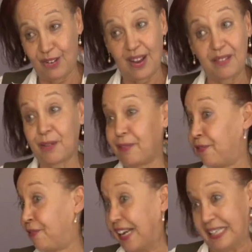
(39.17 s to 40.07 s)
You have to
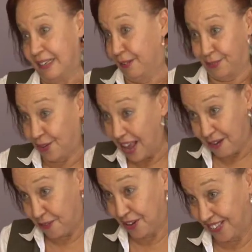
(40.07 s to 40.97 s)
fight for
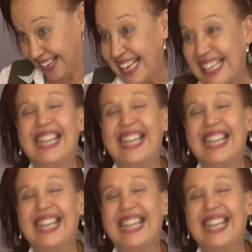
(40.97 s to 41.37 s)
everything,